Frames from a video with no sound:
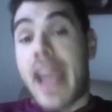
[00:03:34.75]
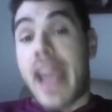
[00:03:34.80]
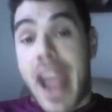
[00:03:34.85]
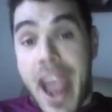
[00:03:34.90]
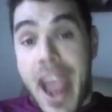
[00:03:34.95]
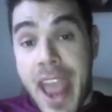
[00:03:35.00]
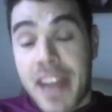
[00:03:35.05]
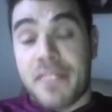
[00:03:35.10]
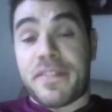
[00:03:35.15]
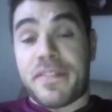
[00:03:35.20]

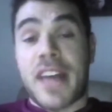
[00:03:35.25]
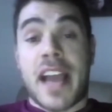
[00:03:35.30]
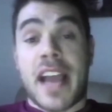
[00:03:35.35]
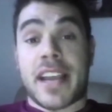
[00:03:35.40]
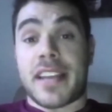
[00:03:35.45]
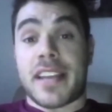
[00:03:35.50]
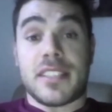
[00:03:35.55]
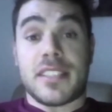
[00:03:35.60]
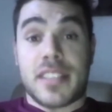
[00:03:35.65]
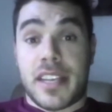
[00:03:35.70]
And if that
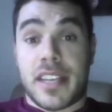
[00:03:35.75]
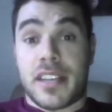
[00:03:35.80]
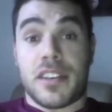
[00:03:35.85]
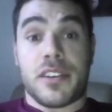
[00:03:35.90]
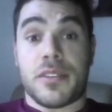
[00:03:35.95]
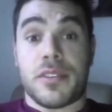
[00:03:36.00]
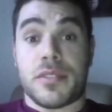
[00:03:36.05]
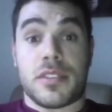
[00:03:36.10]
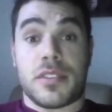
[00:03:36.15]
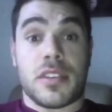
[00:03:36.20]

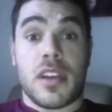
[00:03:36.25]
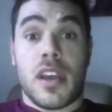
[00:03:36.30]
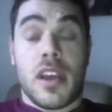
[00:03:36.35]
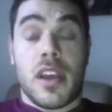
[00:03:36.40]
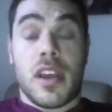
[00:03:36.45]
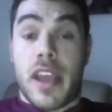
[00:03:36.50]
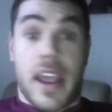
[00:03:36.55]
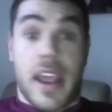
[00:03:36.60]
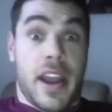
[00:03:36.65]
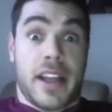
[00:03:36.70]
continues,
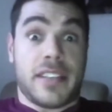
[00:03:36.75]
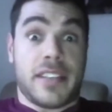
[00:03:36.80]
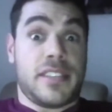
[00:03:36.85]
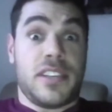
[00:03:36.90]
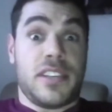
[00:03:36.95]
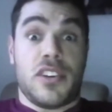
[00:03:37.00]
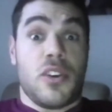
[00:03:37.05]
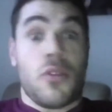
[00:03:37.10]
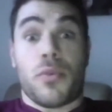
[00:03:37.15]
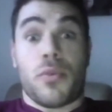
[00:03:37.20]
and I
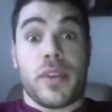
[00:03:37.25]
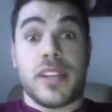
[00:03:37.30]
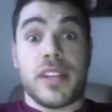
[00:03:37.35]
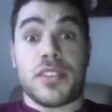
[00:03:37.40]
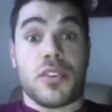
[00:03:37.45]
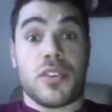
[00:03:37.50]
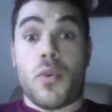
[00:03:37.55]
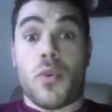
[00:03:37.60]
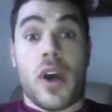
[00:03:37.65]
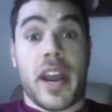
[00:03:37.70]
see no
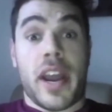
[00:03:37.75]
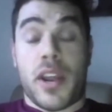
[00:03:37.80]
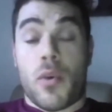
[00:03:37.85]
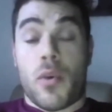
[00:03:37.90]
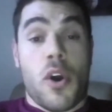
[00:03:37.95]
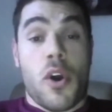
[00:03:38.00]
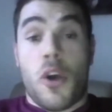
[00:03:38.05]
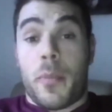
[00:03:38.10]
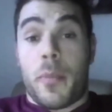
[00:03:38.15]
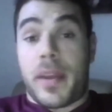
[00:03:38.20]
reason why it
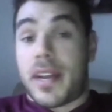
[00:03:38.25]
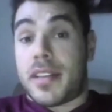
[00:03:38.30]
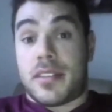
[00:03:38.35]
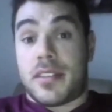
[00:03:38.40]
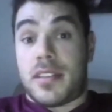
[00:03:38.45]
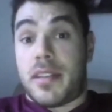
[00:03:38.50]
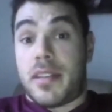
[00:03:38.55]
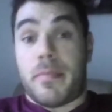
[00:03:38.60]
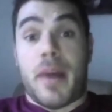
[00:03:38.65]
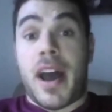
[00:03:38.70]
won't,
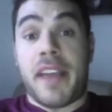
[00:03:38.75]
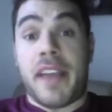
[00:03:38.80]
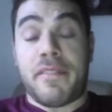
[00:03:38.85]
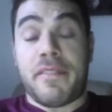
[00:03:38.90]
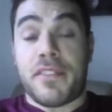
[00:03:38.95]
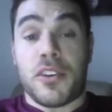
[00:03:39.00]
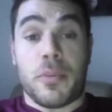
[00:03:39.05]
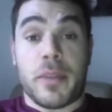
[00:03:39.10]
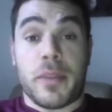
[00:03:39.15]
because in my view,